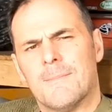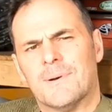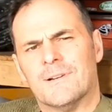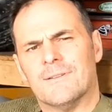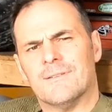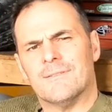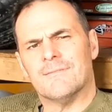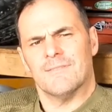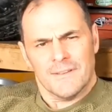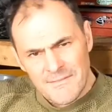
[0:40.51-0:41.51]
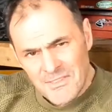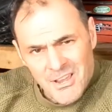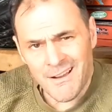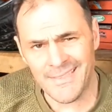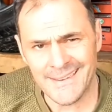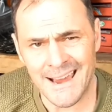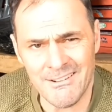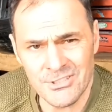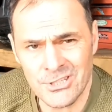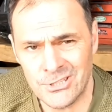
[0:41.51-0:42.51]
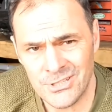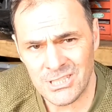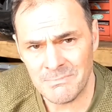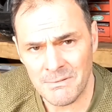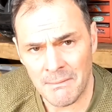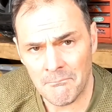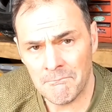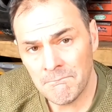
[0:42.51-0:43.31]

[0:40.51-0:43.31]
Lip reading: but the guy at the garage just looked at me and went,